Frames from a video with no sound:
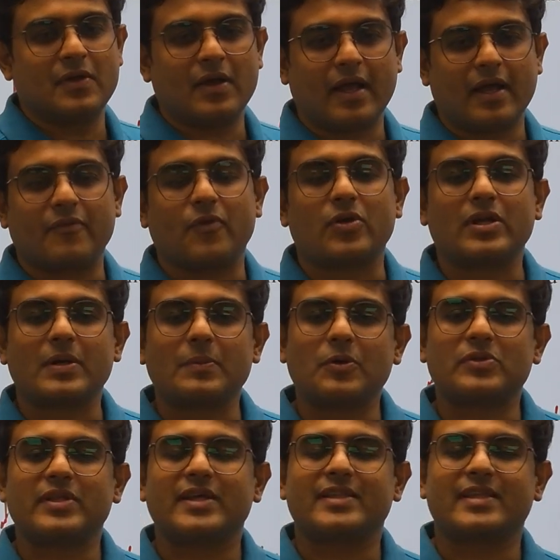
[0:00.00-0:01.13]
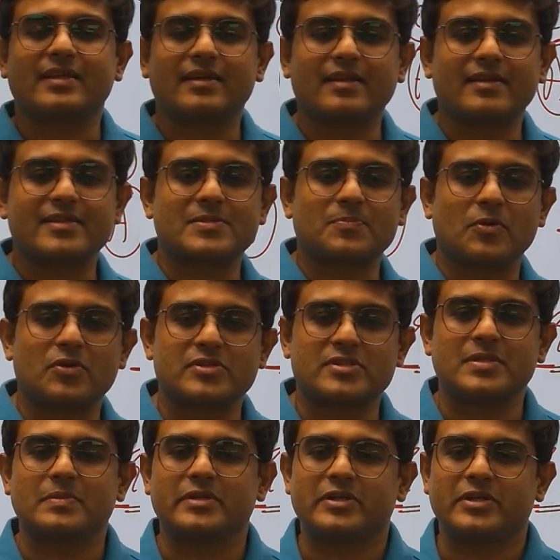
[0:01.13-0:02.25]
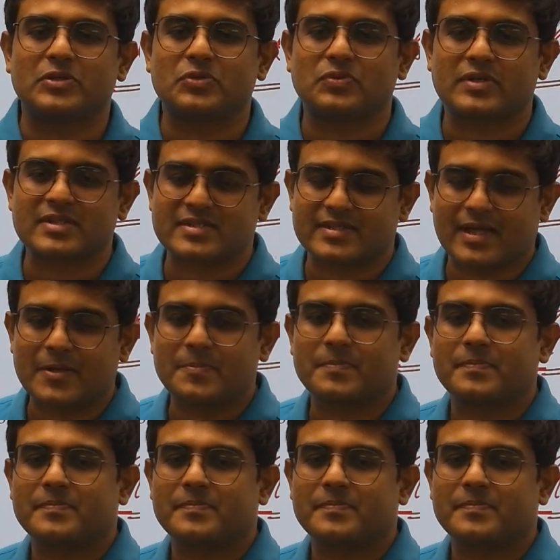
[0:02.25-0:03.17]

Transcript: What about the ethical responsibility towards them?